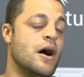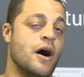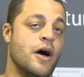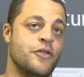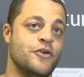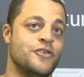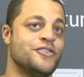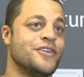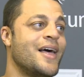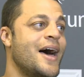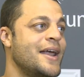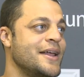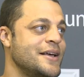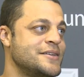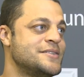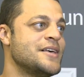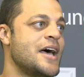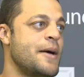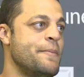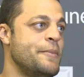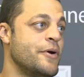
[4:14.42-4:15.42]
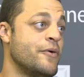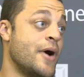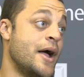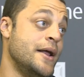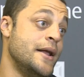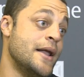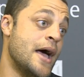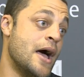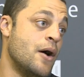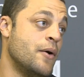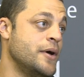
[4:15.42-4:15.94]
Uh, there's a lot of excitement
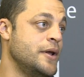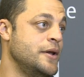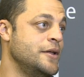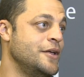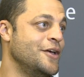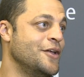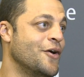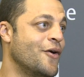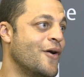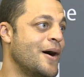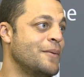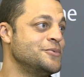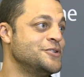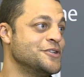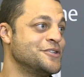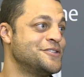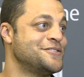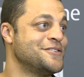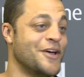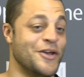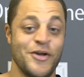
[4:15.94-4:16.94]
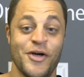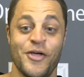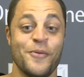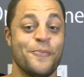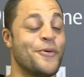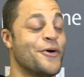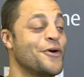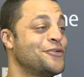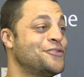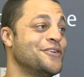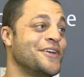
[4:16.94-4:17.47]
right now, and you know, I'm just another
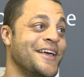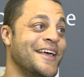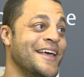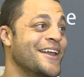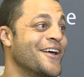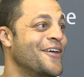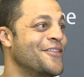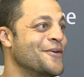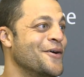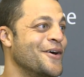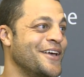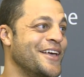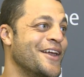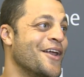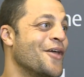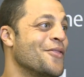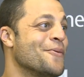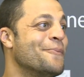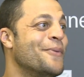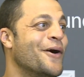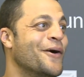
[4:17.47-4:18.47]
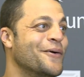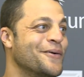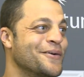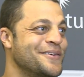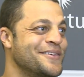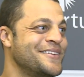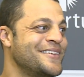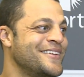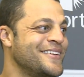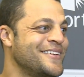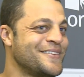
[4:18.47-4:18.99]
person to get on the get on the boat.
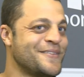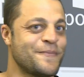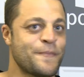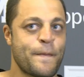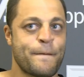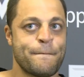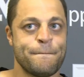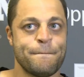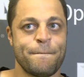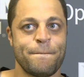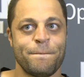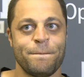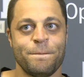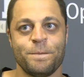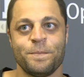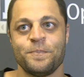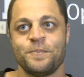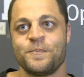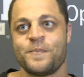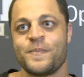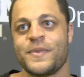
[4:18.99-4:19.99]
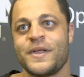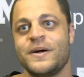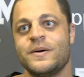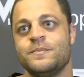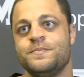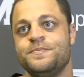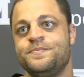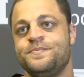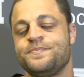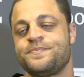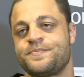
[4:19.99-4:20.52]
And we've heard a lot of good things
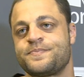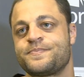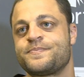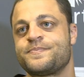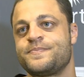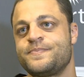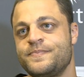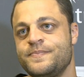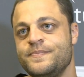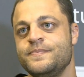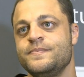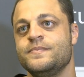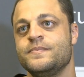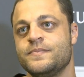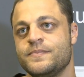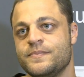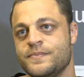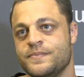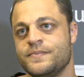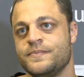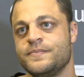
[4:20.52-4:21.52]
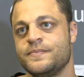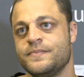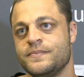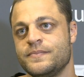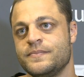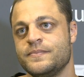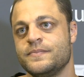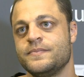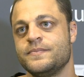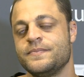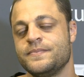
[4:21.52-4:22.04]
about Ricky Seals Jones.
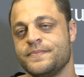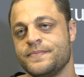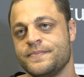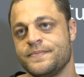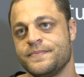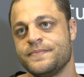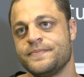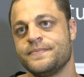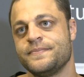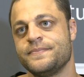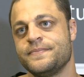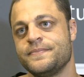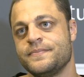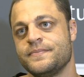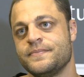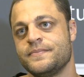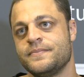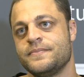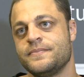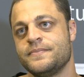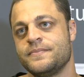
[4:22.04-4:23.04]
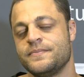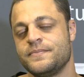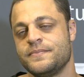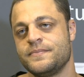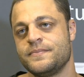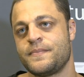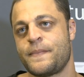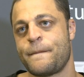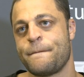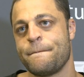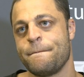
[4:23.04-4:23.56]
What did you identify as some of
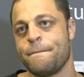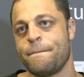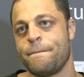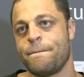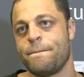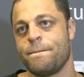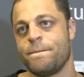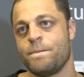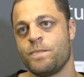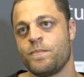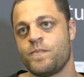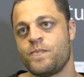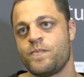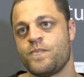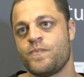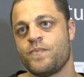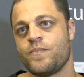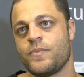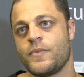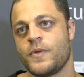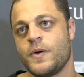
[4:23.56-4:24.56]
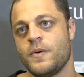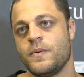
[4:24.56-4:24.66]
the areas that you felt like you